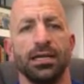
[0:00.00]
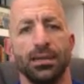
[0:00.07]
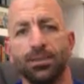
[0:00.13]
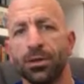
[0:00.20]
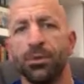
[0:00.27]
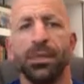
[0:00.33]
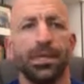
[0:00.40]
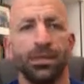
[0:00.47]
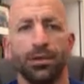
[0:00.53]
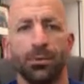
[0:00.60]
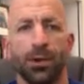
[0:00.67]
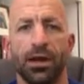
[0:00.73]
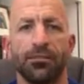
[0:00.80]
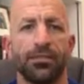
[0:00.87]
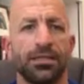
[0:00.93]
implement into
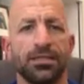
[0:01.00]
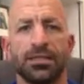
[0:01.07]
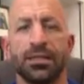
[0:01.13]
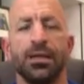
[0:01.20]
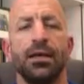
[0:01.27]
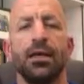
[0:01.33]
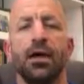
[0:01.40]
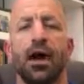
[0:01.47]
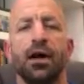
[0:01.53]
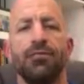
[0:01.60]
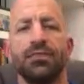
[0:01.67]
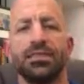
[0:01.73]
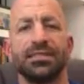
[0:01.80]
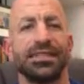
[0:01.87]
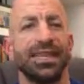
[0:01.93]
breakfast.
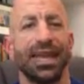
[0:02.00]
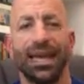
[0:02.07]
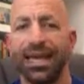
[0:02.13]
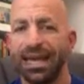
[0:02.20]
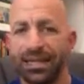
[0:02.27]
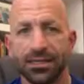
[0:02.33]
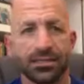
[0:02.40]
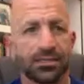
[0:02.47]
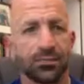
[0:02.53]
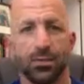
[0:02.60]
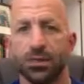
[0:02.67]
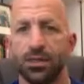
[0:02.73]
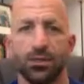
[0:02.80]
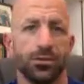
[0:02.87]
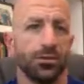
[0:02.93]
Obviously eggs,
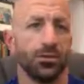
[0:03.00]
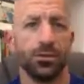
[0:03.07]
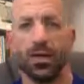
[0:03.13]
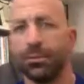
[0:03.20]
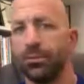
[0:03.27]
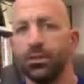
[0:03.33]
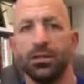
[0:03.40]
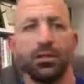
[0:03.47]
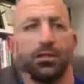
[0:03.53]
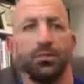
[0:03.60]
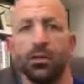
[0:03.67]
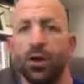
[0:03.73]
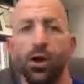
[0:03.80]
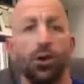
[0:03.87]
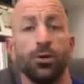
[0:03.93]
whether you scramble
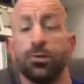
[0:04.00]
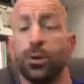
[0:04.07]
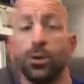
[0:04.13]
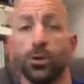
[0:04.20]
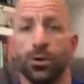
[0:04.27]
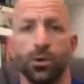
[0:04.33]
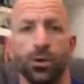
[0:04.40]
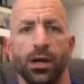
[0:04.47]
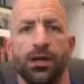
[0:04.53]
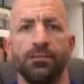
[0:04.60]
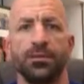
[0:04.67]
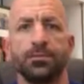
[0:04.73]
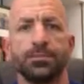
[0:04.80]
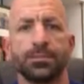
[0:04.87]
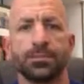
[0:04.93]
them or hard boiled or
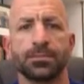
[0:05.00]
whatever.